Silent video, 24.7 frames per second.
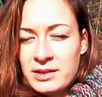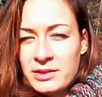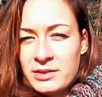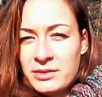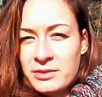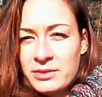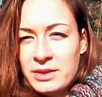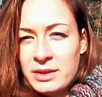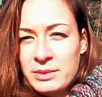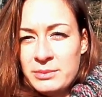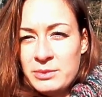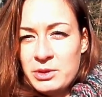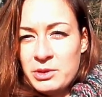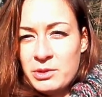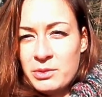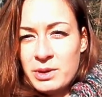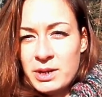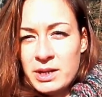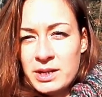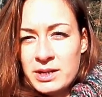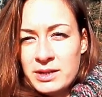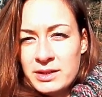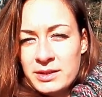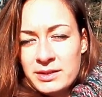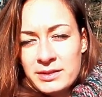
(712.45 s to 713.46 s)
of them you
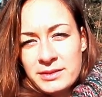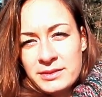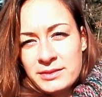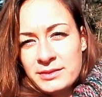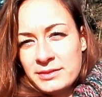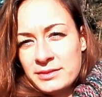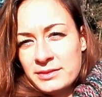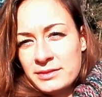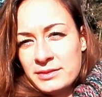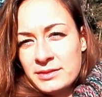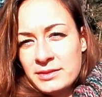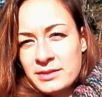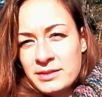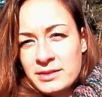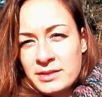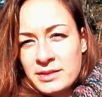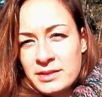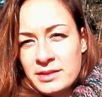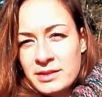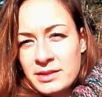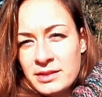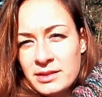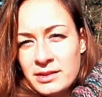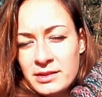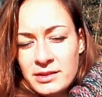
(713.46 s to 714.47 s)
are
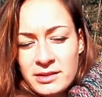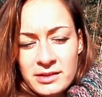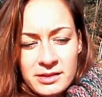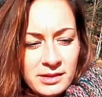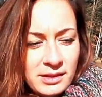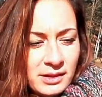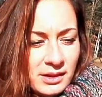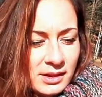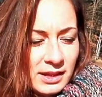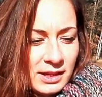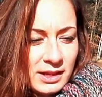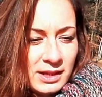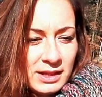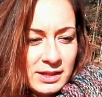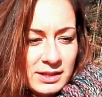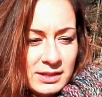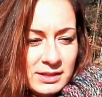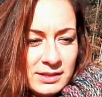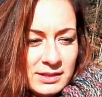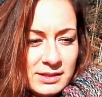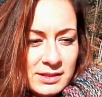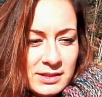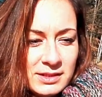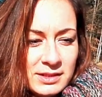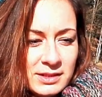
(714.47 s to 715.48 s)

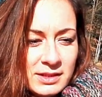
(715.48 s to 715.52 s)
and